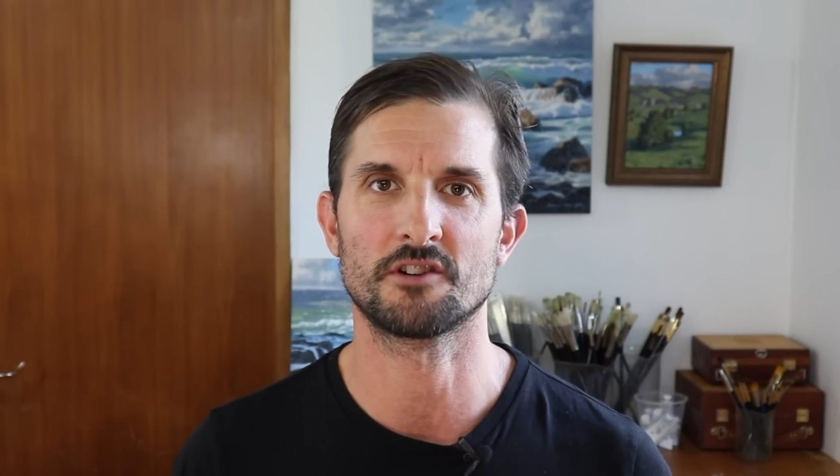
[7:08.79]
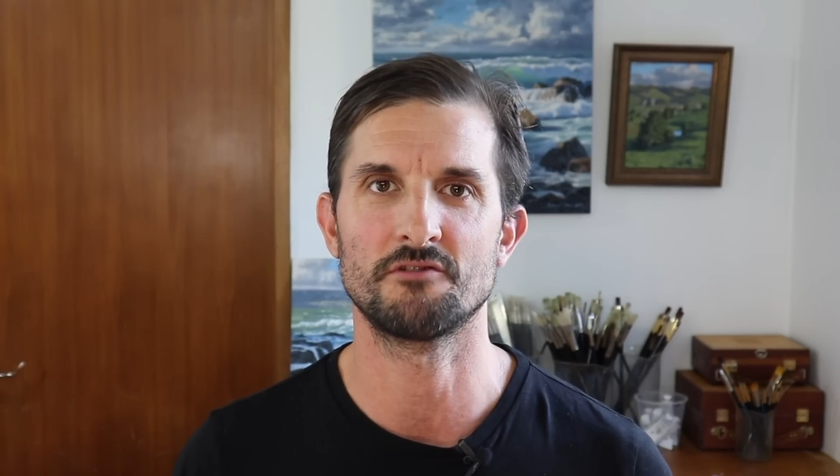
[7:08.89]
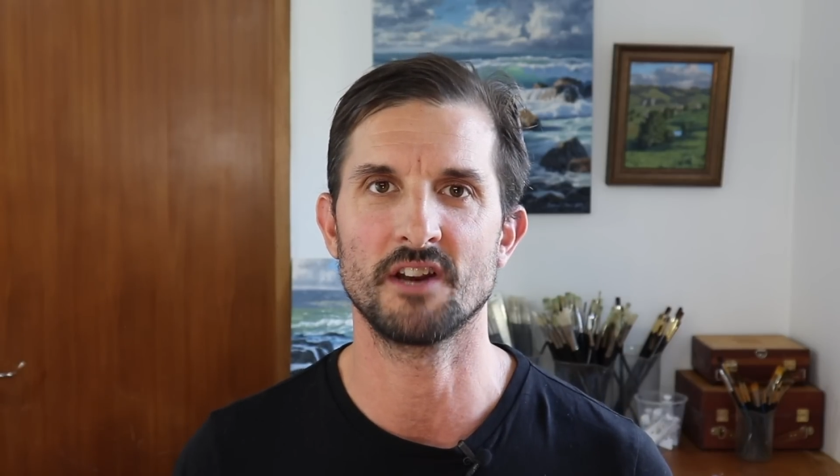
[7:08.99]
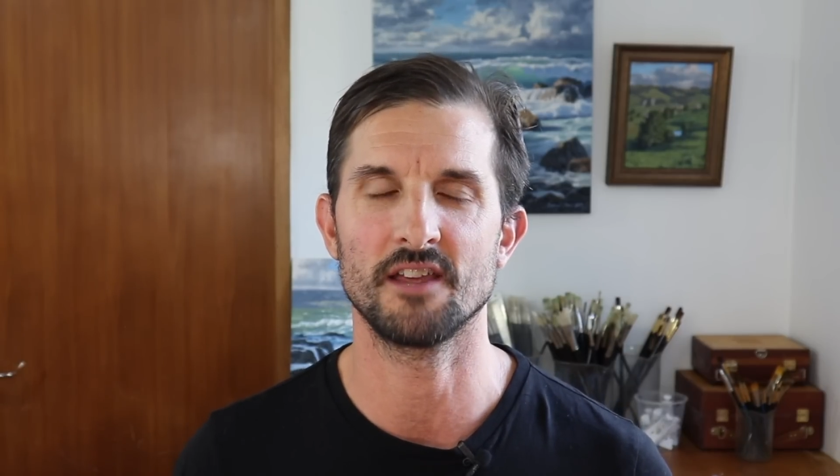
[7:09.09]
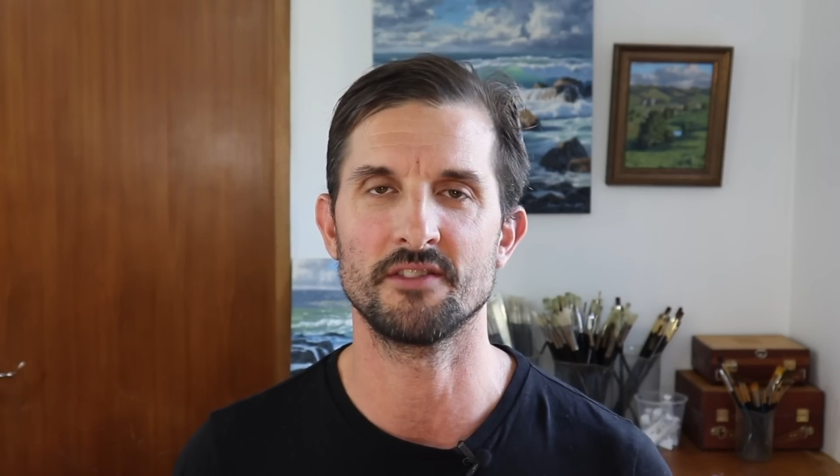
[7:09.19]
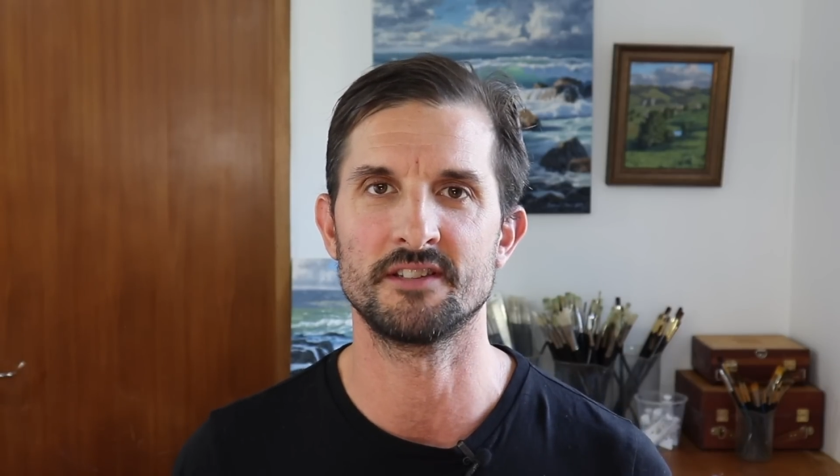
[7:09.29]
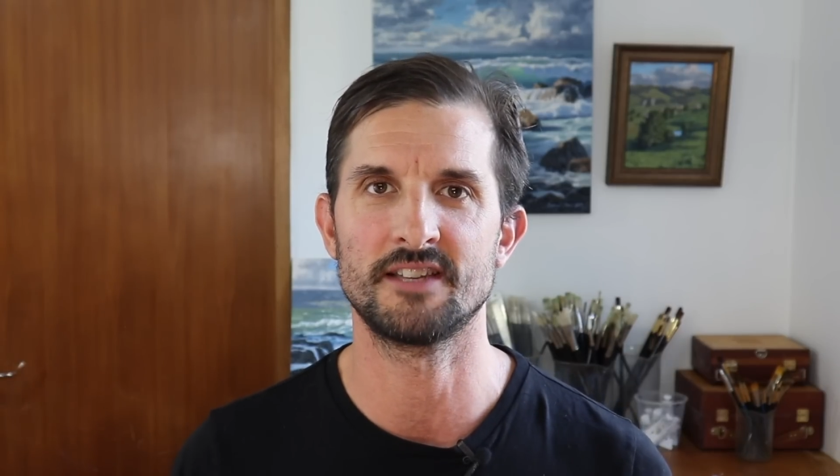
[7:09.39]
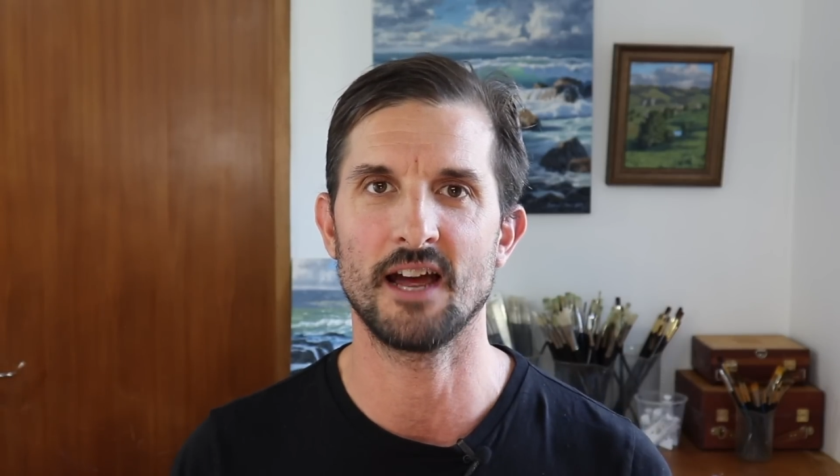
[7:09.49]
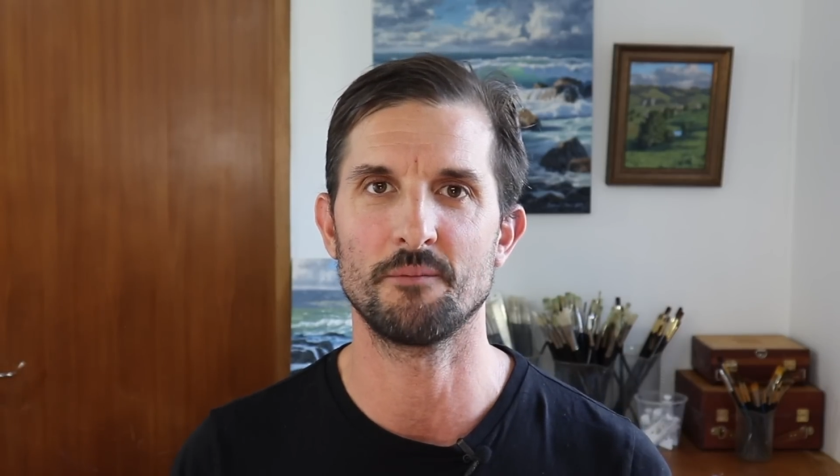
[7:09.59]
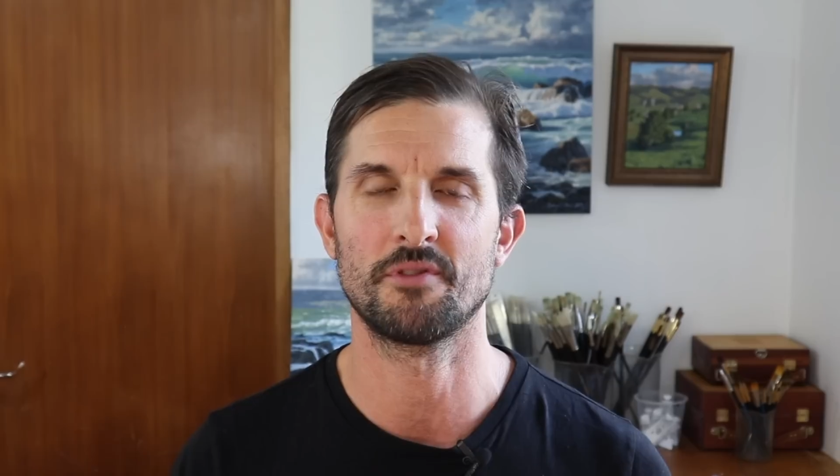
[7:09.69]
create the
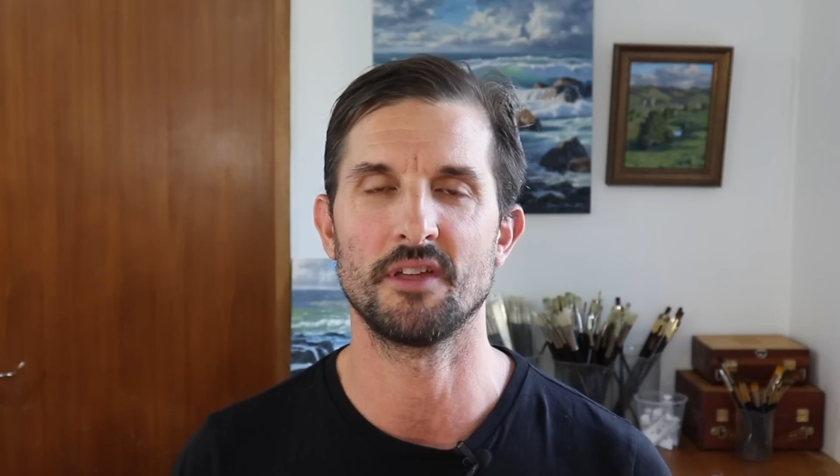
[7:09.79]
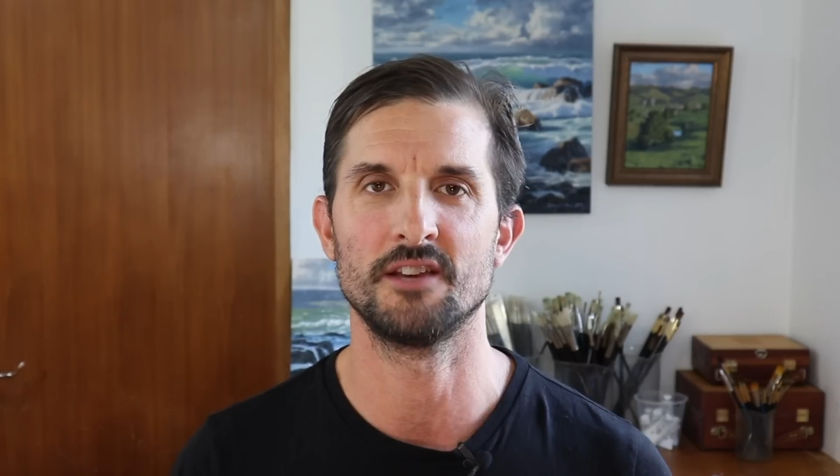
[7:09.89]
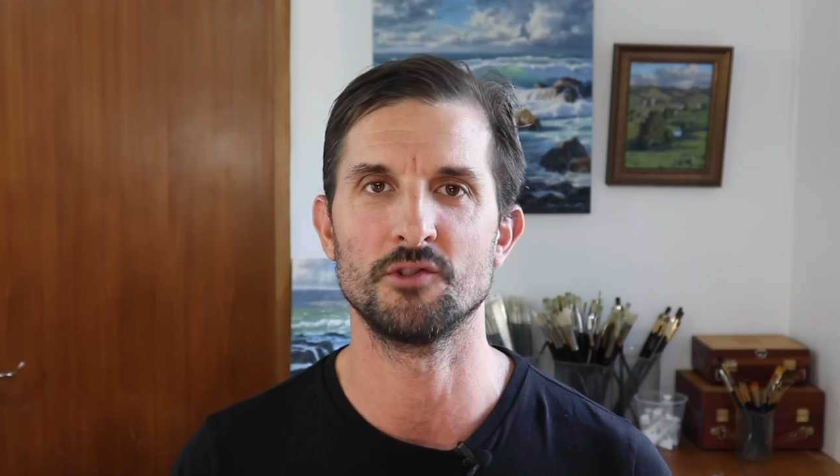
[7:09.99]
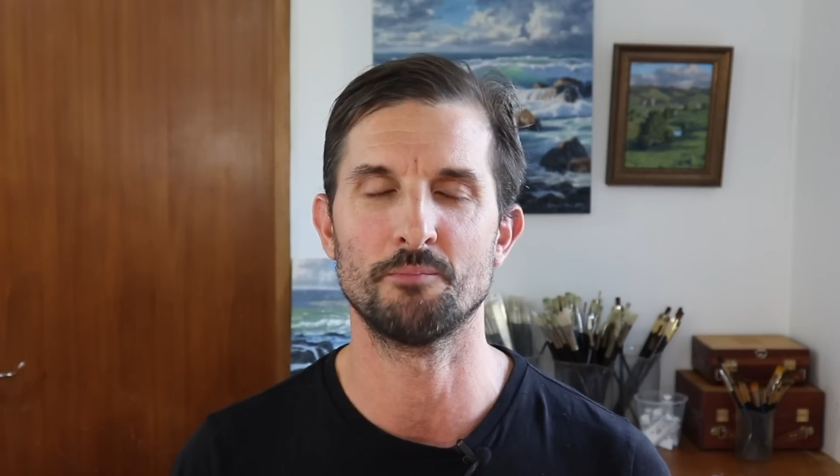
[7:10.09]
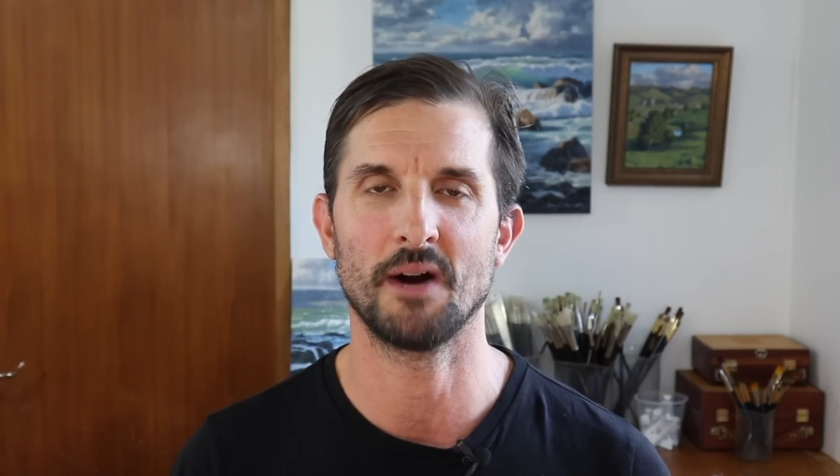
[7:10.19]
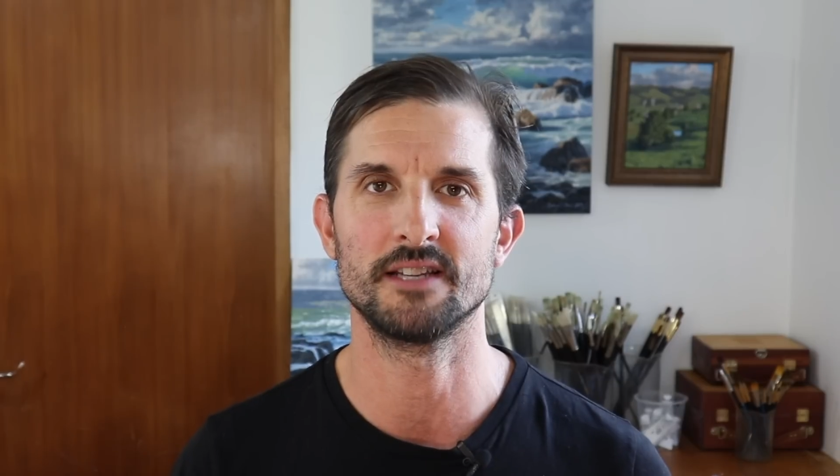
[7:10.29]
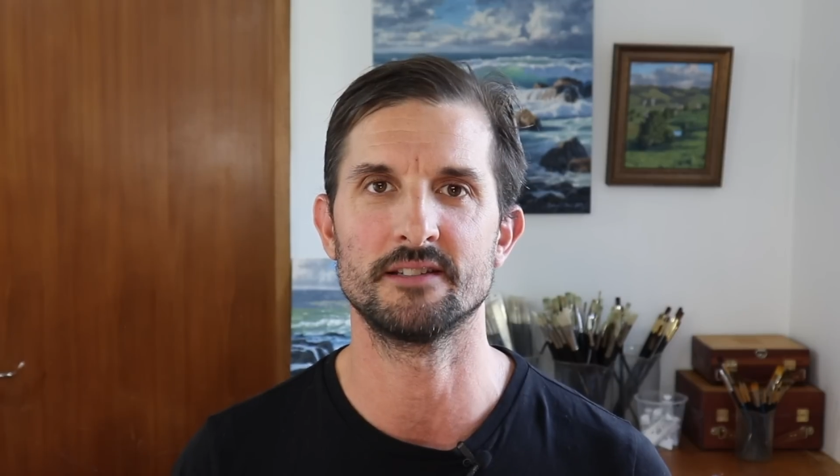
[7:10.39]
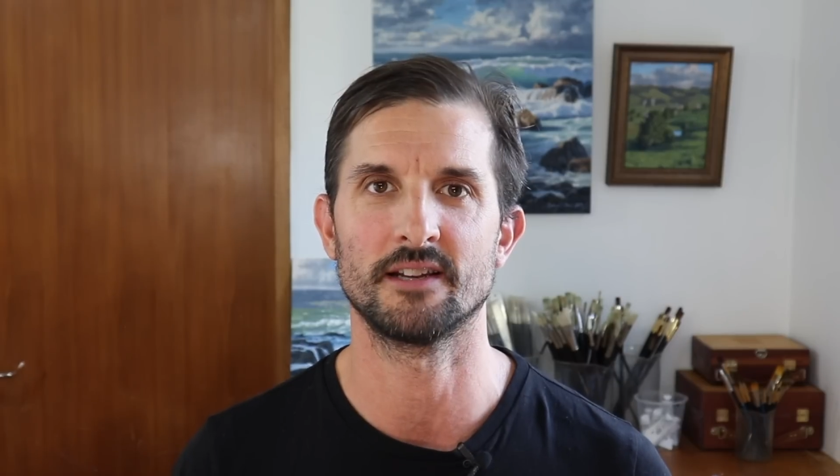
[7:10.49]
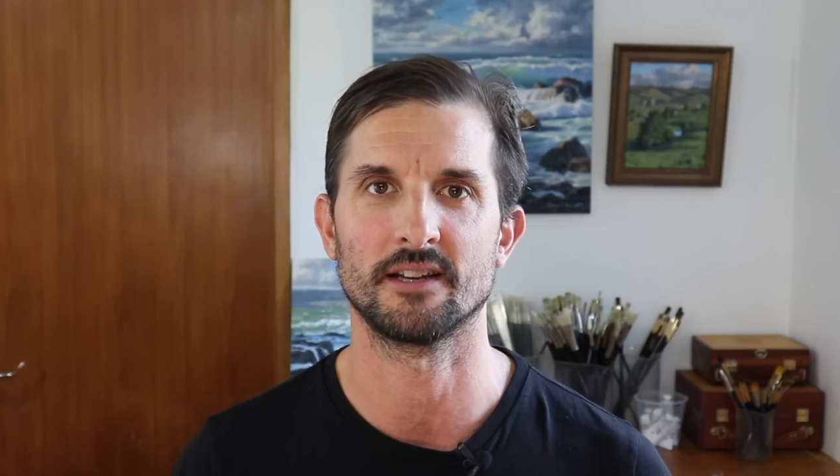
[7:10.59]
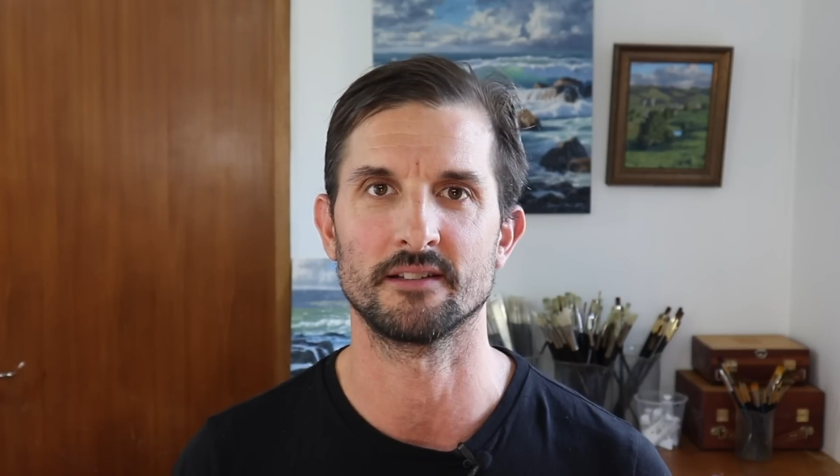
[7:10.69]
depth in your
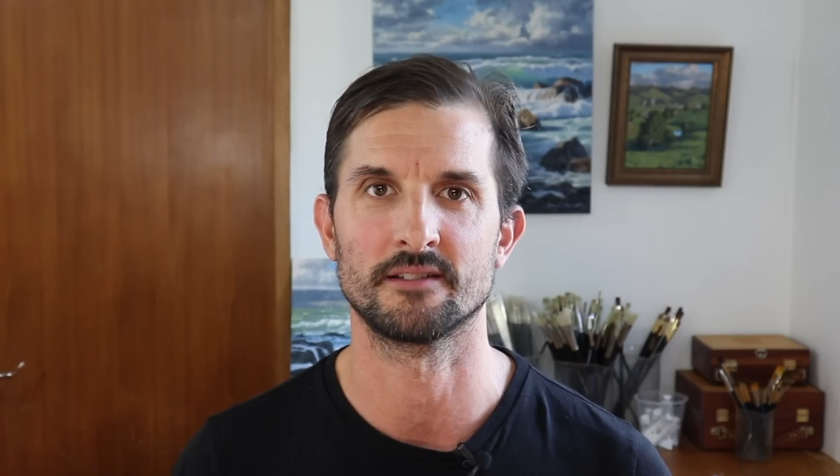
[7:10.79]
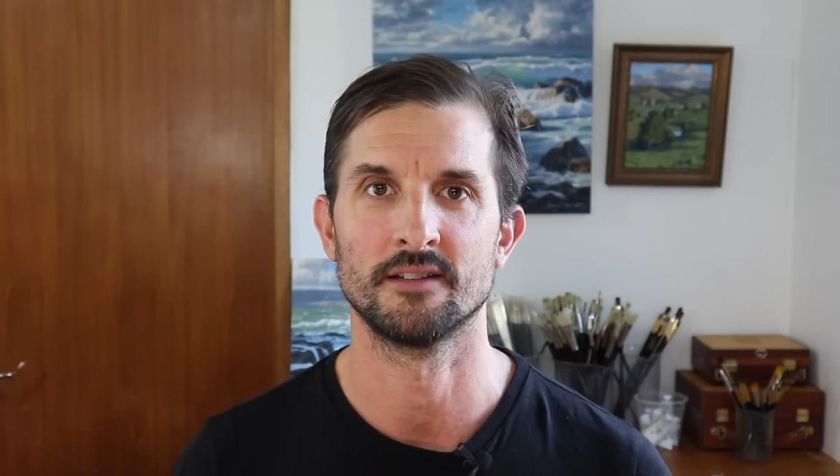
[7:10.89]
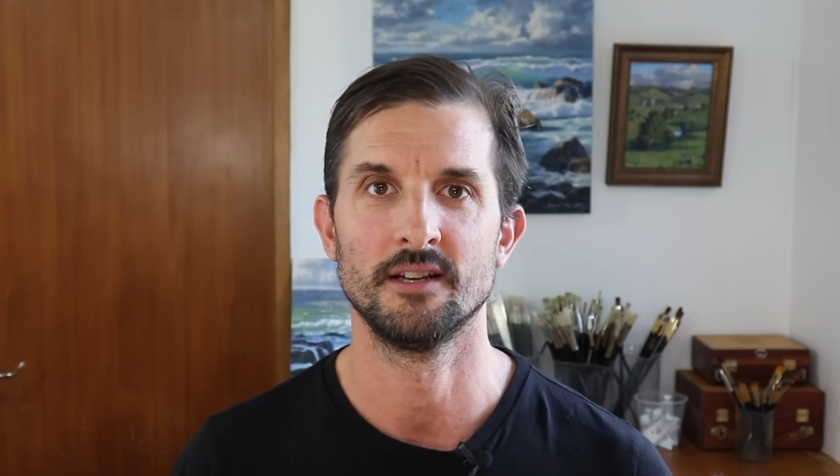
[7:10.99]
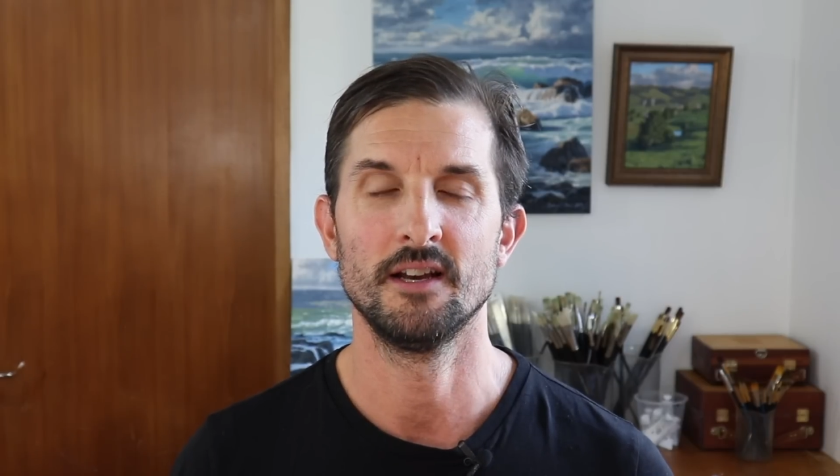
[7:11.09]
paintings